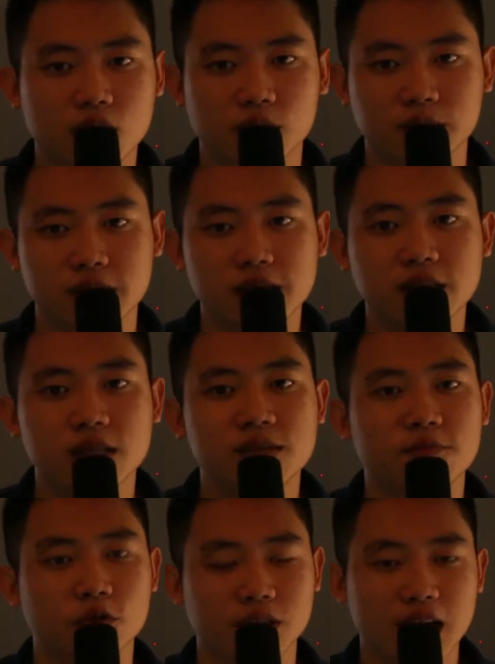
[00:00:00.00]
of T
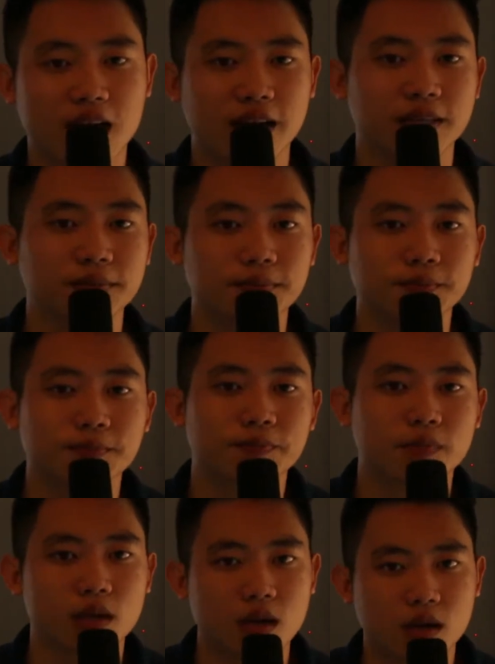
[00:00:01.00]
lymphocyte.
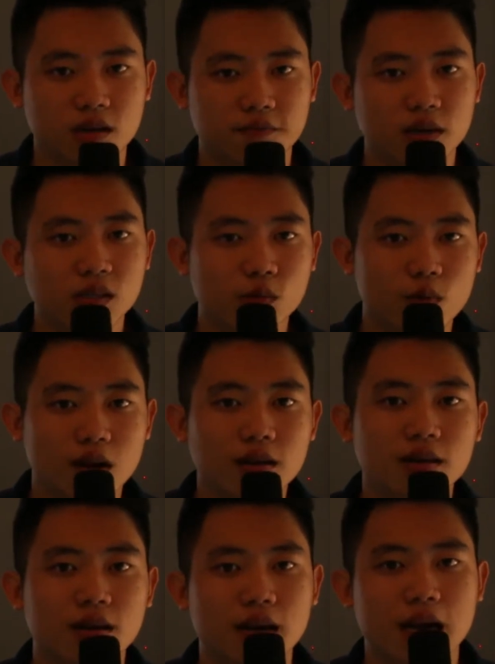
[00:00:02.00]
The first
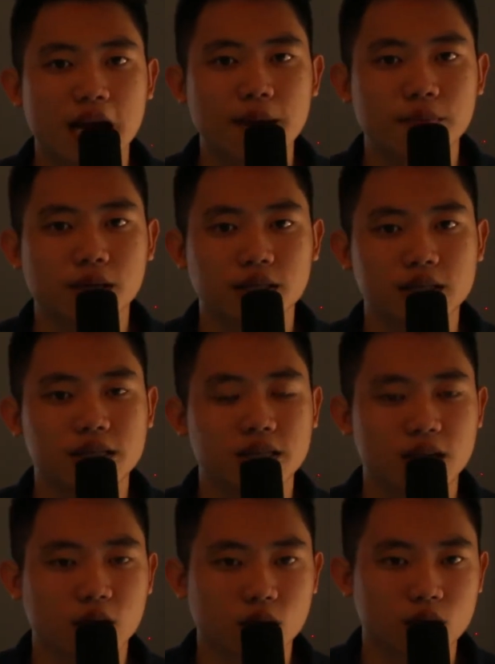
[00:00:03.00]
one, helper T
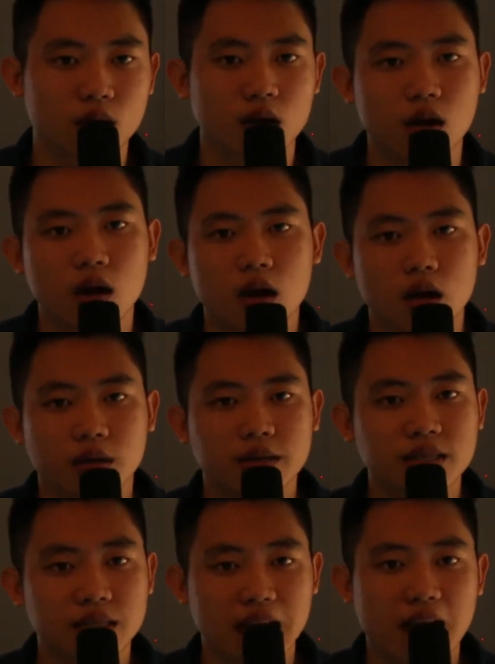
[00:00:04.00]
cells.
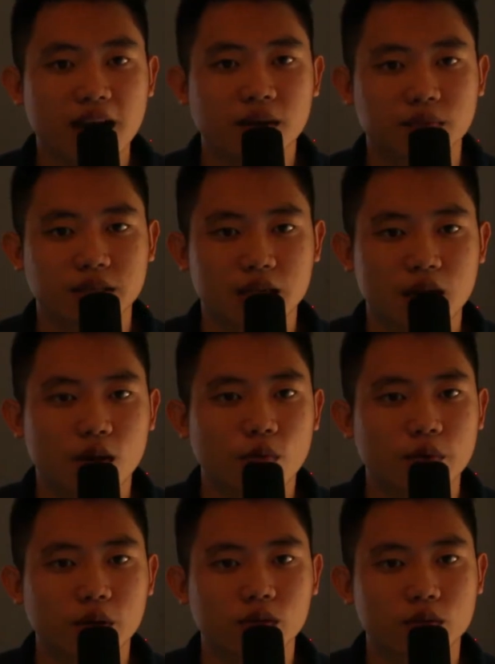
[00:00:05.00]
This kind of cell
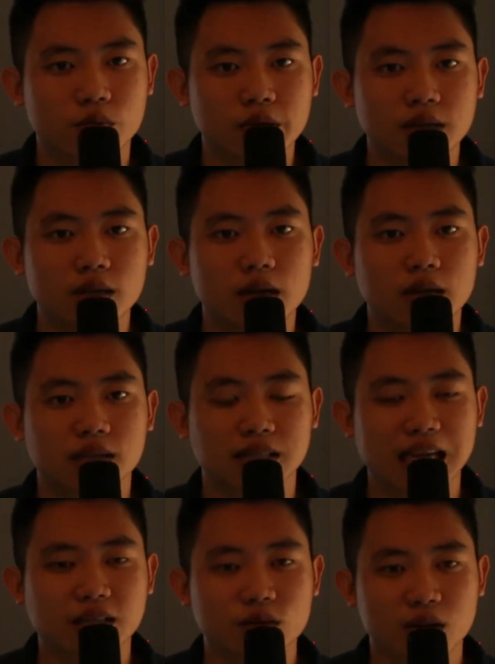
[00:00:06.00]
will secrete the
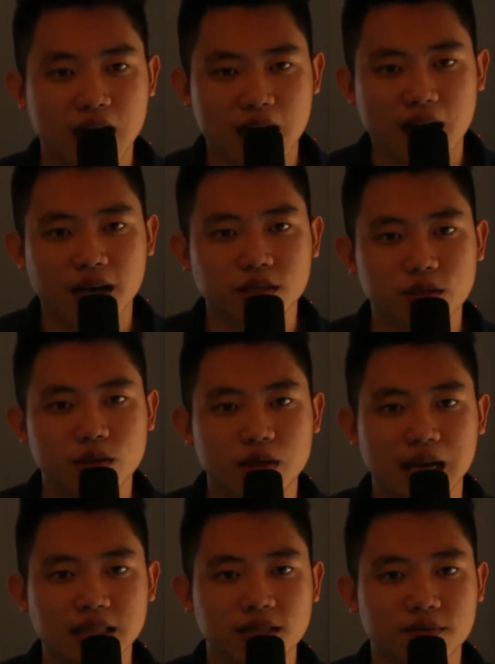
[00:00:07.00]
cytokine to
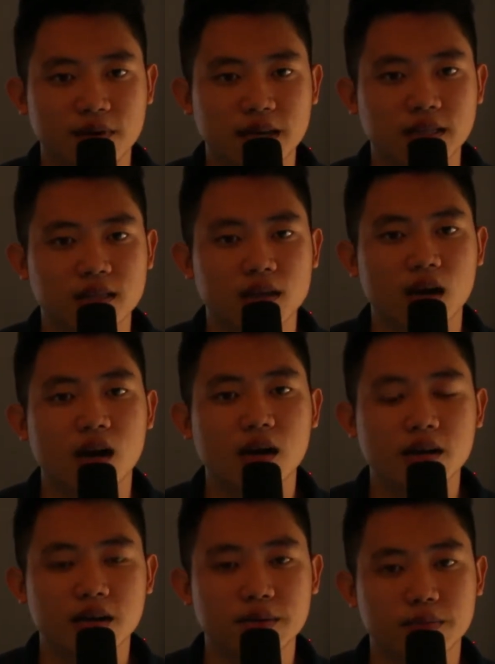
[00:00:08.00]
activate
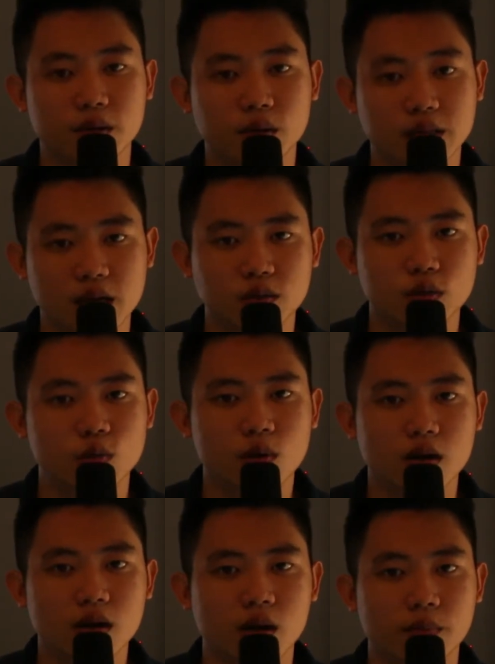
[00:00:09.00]
other immune cells
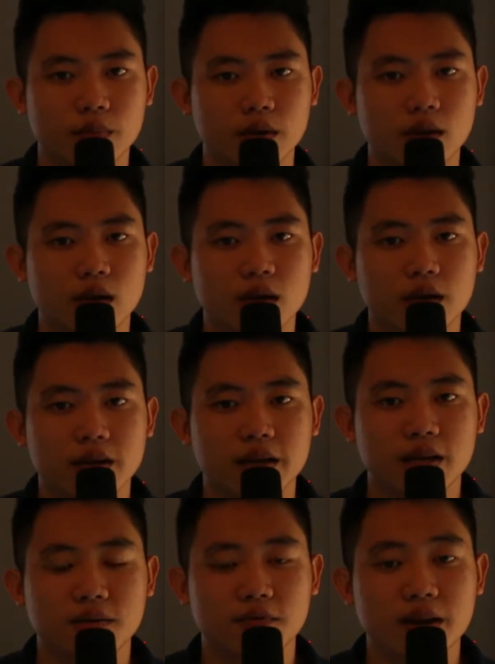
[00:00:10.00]
toward up
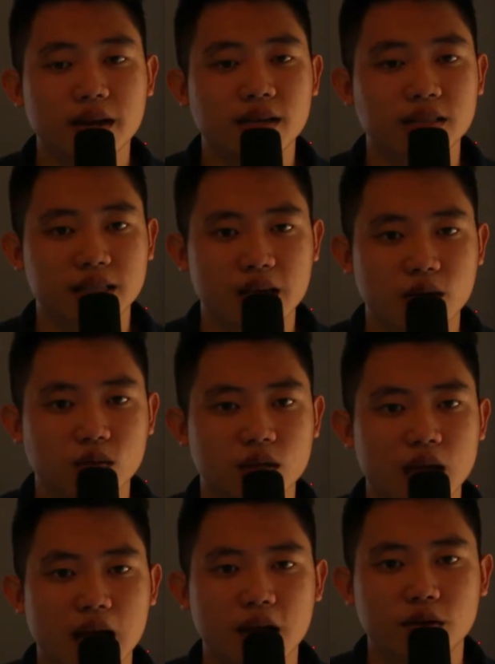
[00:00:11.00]
the invader cells
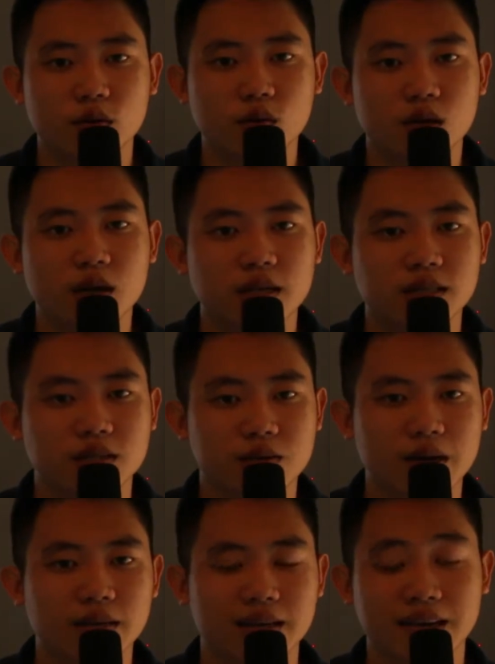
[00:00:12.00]
and do not
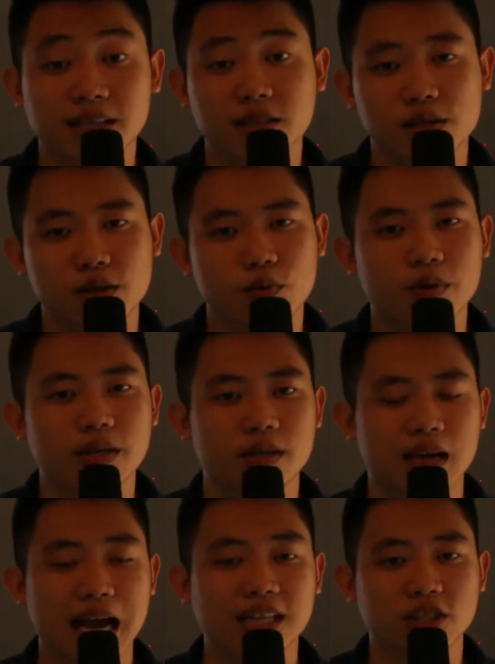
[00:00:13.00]
interact directly with
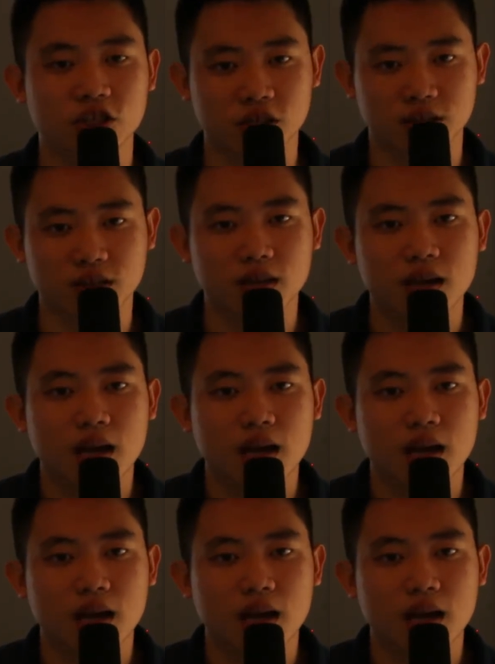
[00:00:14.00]
the antigen.